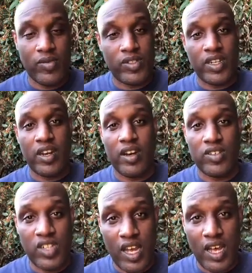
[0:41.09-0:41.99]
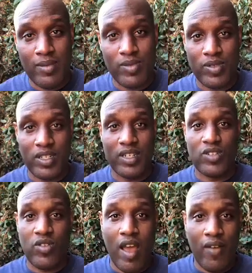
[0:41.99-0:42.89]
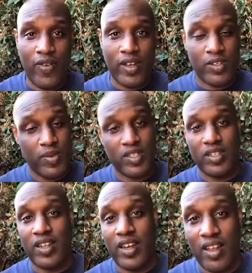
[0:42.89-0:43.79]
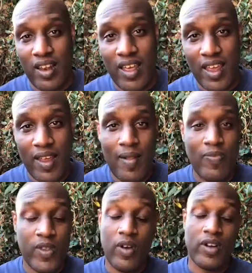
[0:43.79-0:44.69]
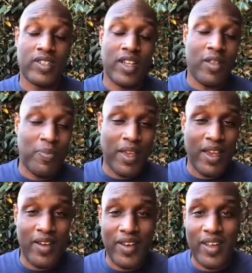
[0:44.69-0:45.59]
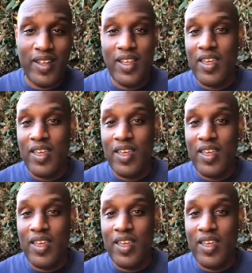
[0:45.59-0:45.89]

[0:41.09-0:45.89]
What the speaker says: we sit at our jobs, we sit in traffic, especially in LA or in the South Bay area.